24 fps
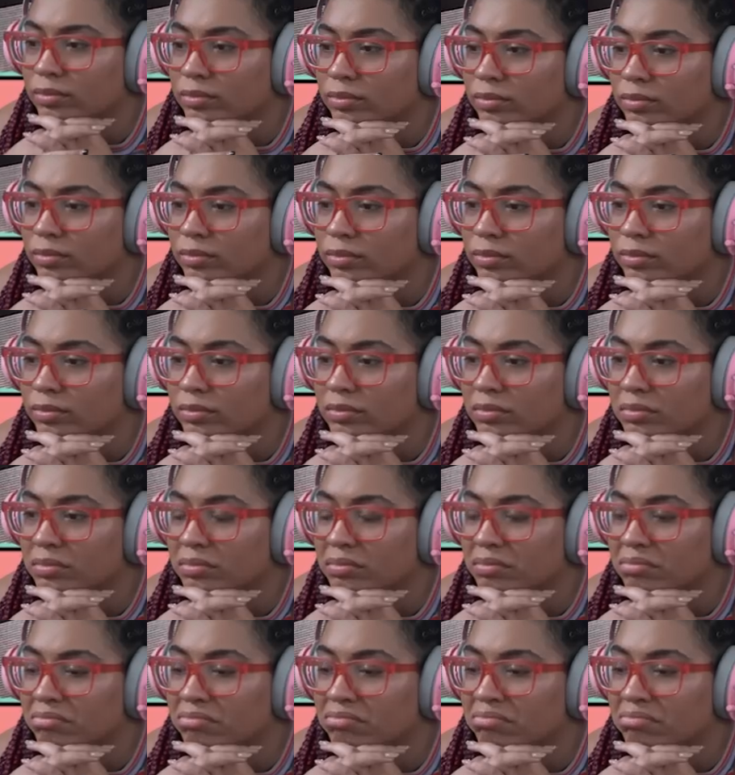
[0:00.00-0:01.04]

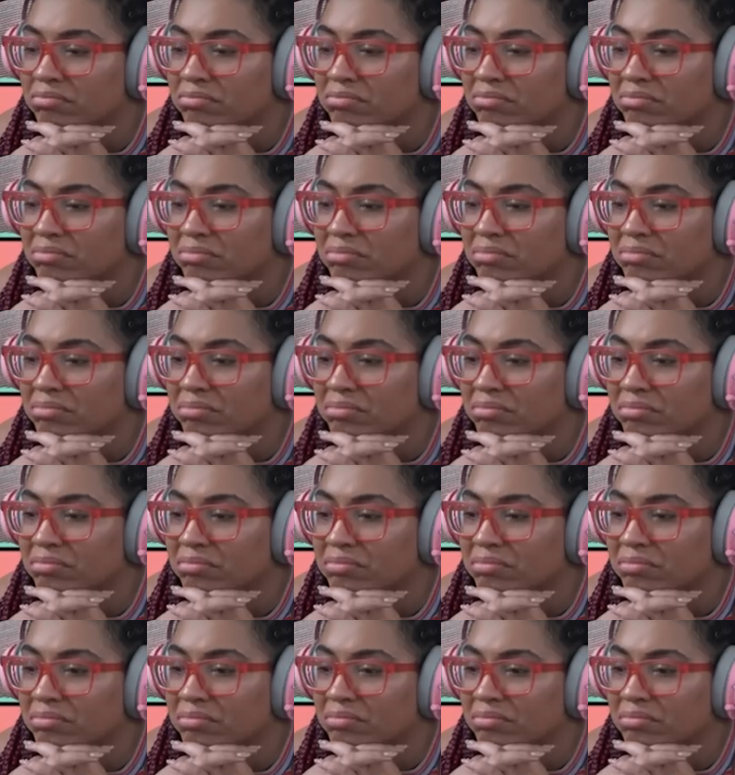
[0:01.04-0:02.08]

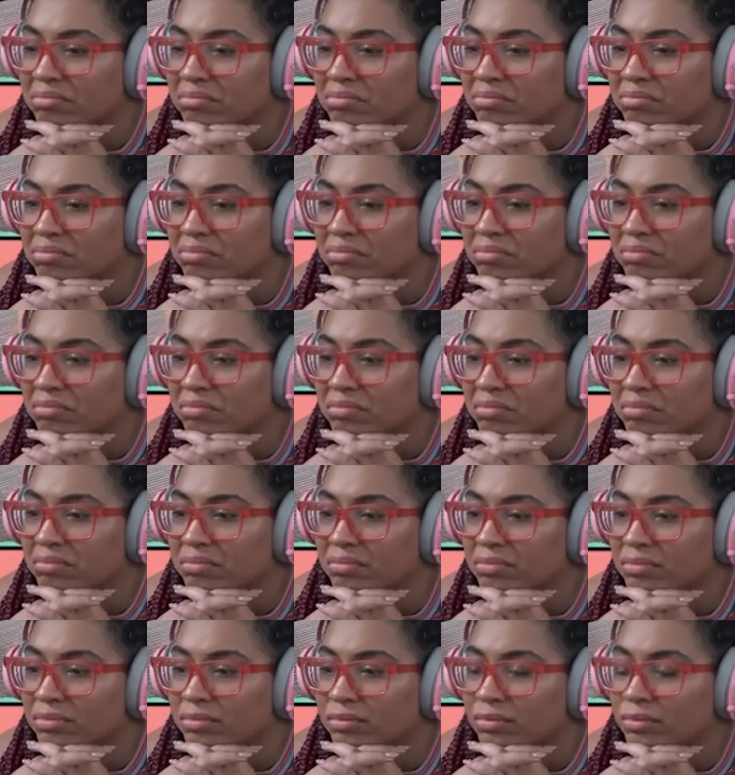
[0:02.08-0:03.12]

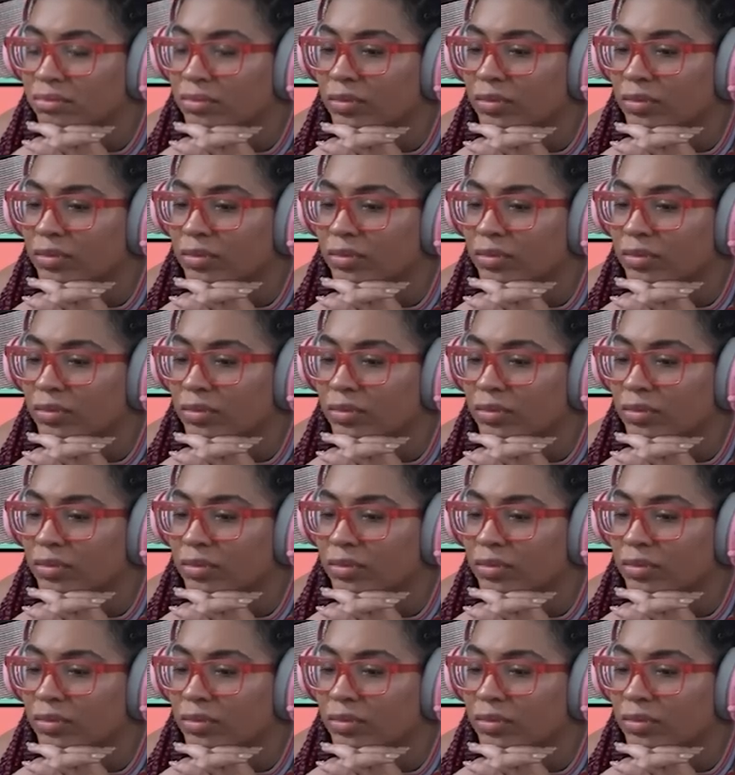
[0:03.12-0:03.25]
No words are spoken by the person on screen.